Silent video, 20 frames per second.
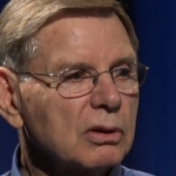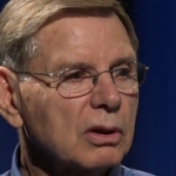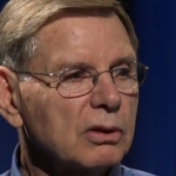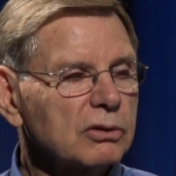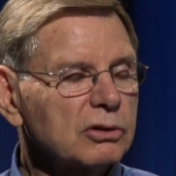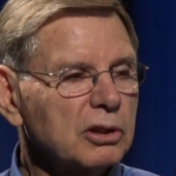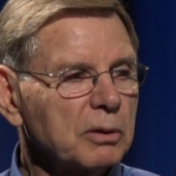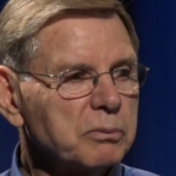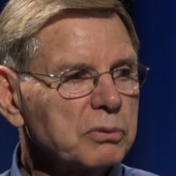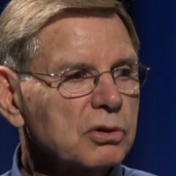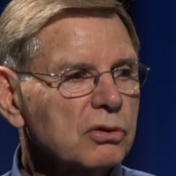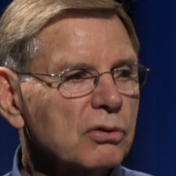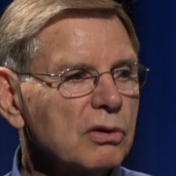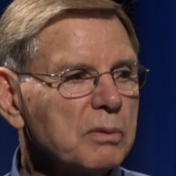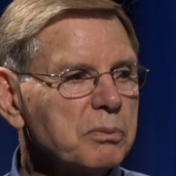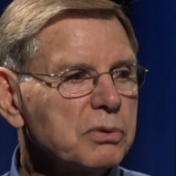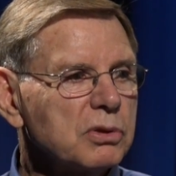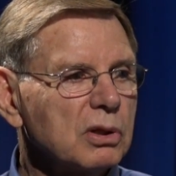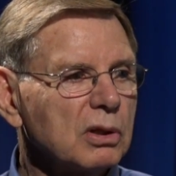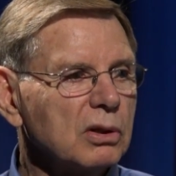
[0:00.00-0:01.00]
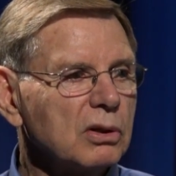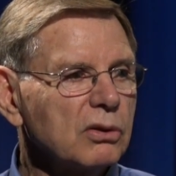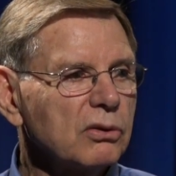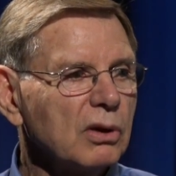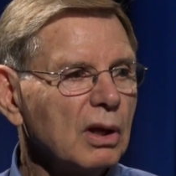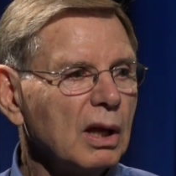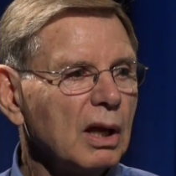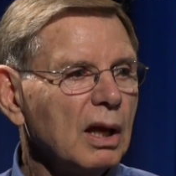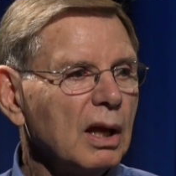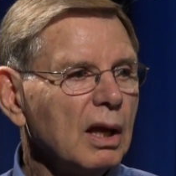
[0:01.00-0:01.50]
subscriptions
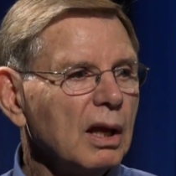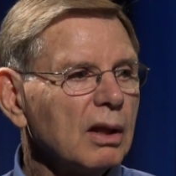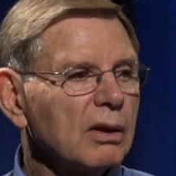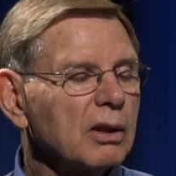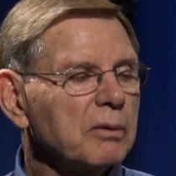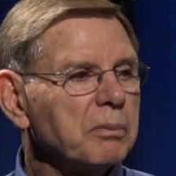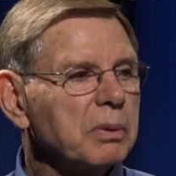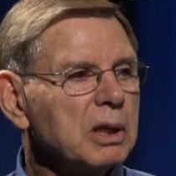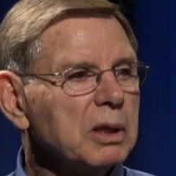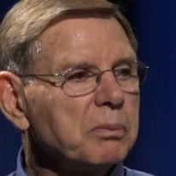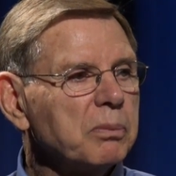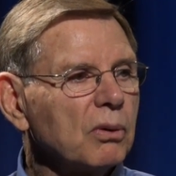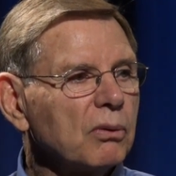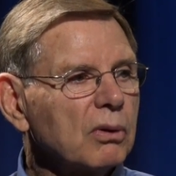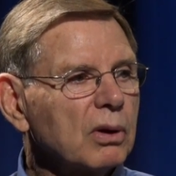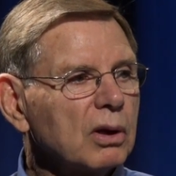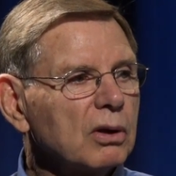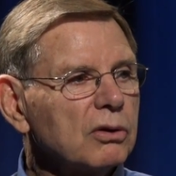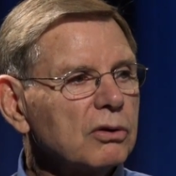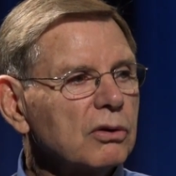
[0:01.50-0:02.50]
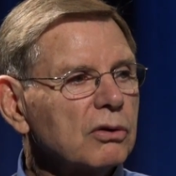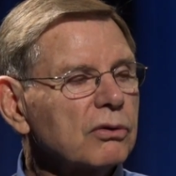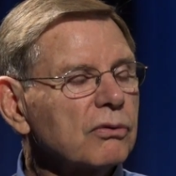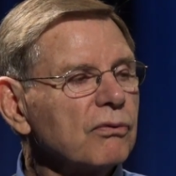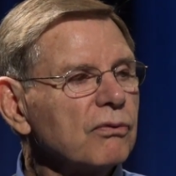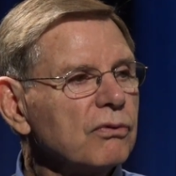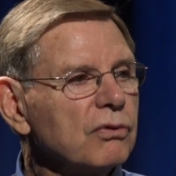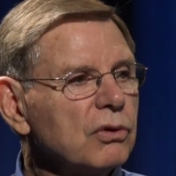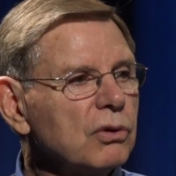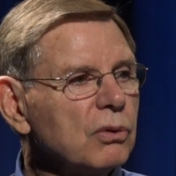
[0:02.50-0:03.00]
that people can just
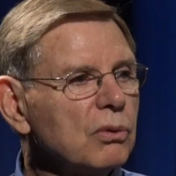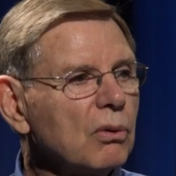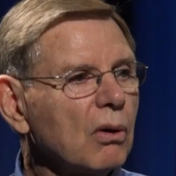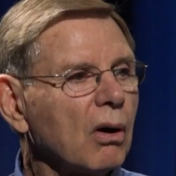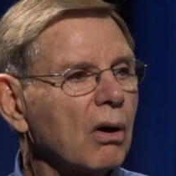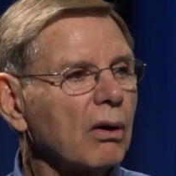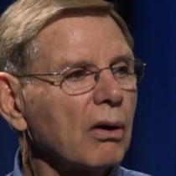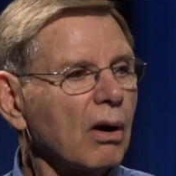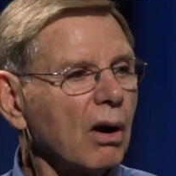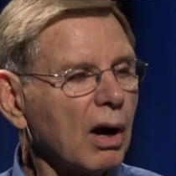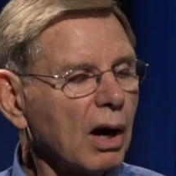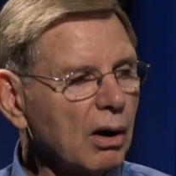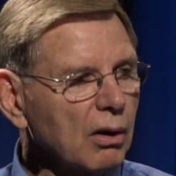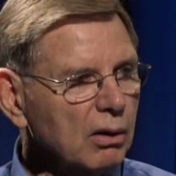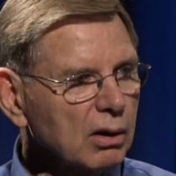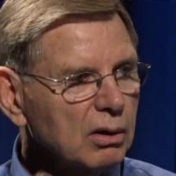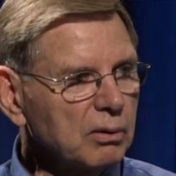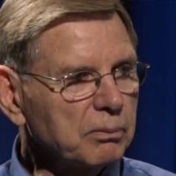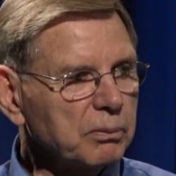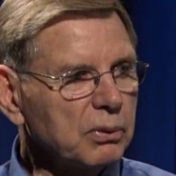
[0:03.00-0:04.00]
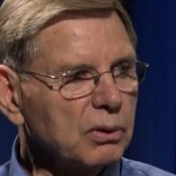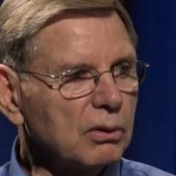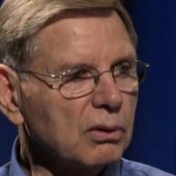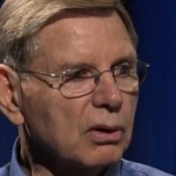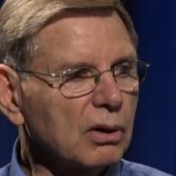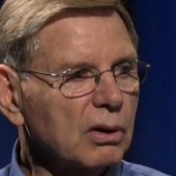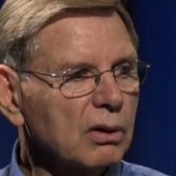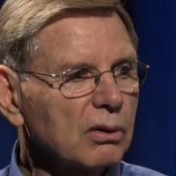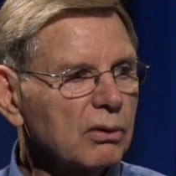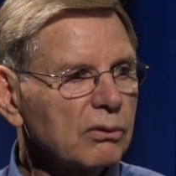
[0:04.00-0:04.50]
view on our
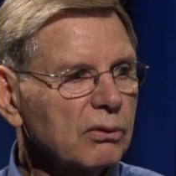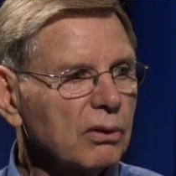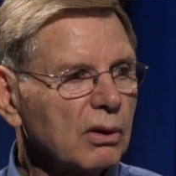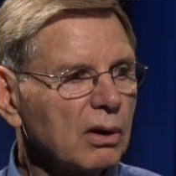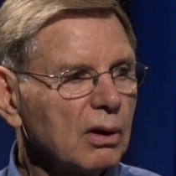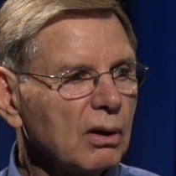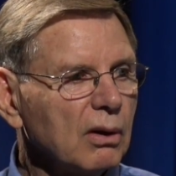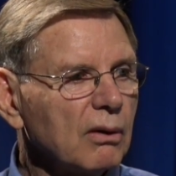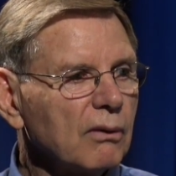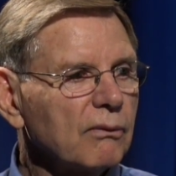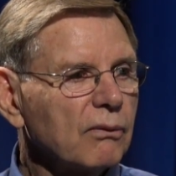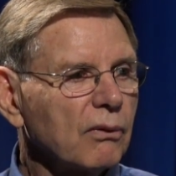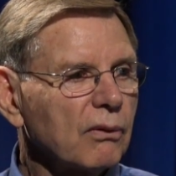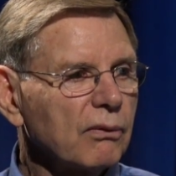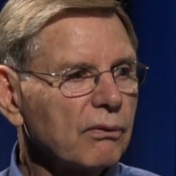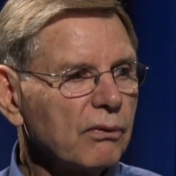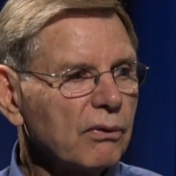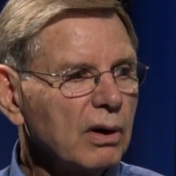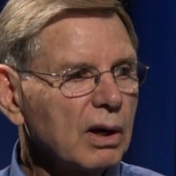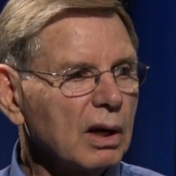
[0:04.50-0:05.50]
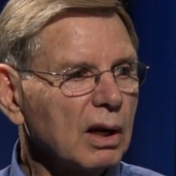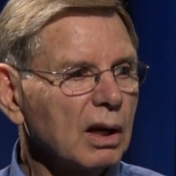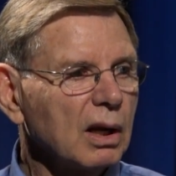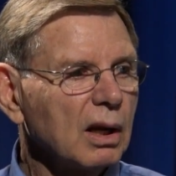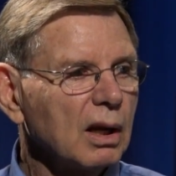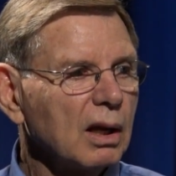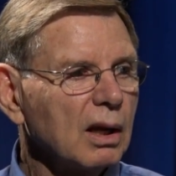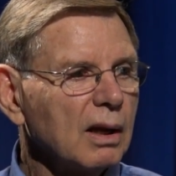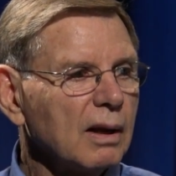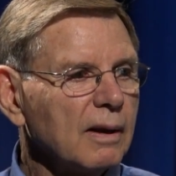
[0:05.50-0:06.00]
computers for free.
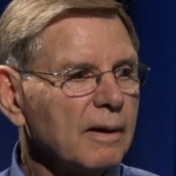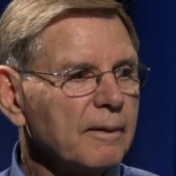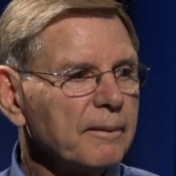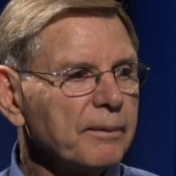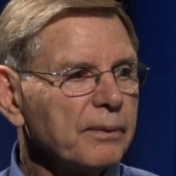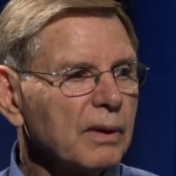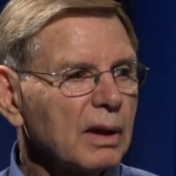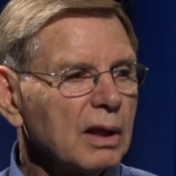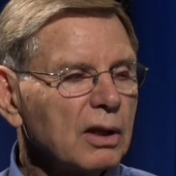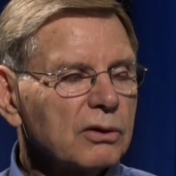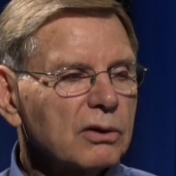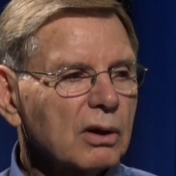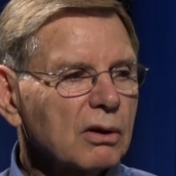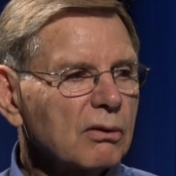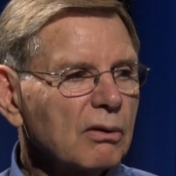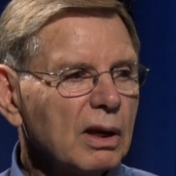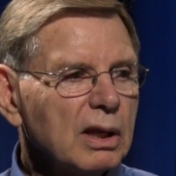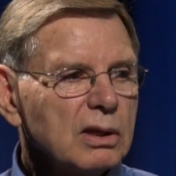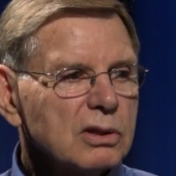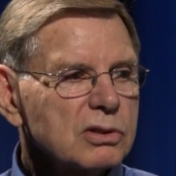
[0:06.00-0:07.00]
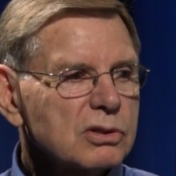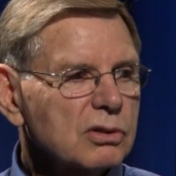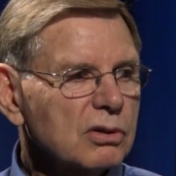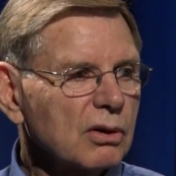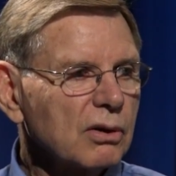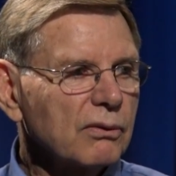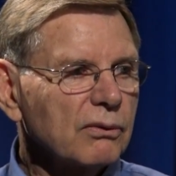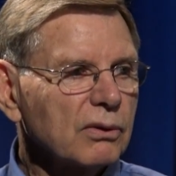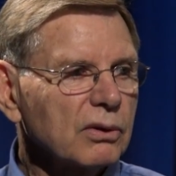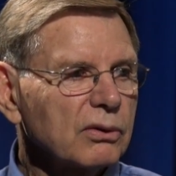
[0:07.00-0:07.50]
It's a great
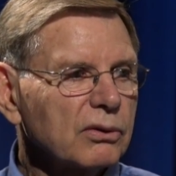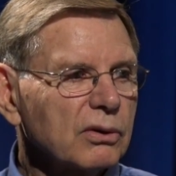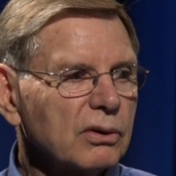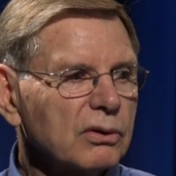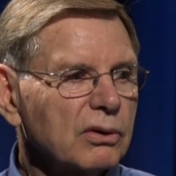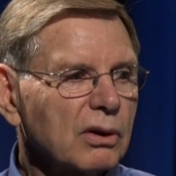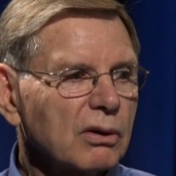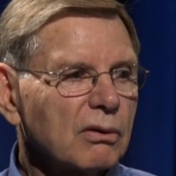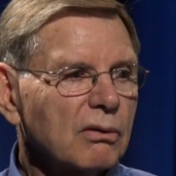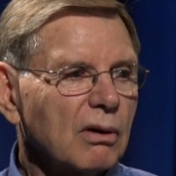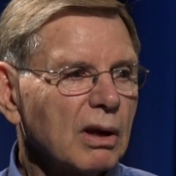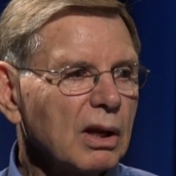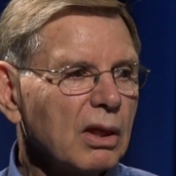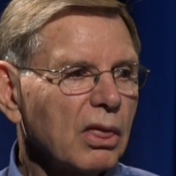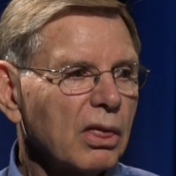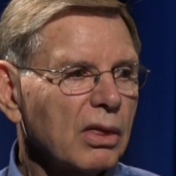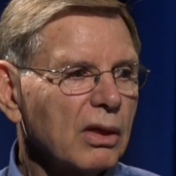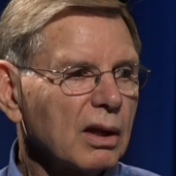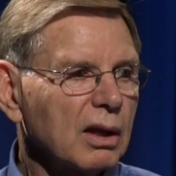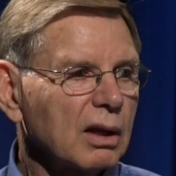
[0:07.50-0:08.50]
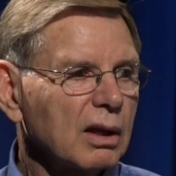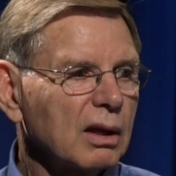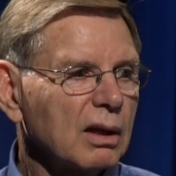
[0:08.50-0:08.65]
service. It's a great thing.